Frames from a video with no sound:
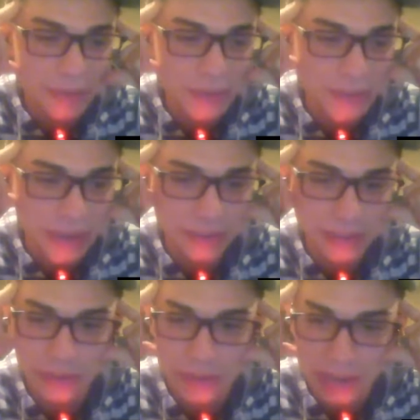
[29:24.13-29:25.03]
Sure,
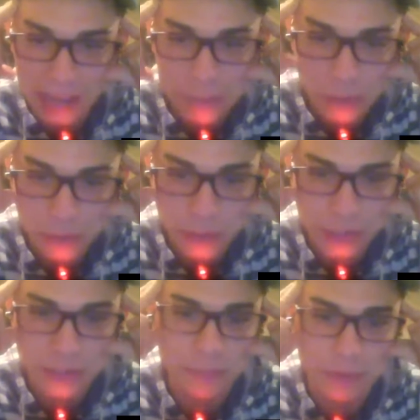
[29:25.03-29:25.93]
Andrew's heard the name, who
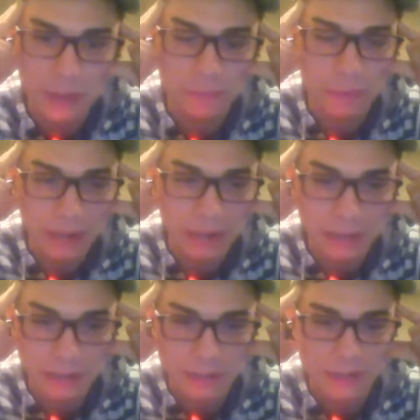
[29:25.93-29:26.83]
just completed
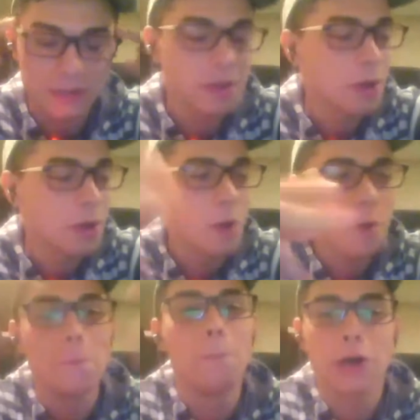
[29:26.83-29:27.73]
his
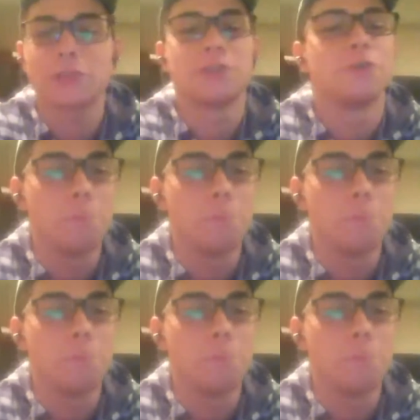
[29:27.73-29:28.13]
much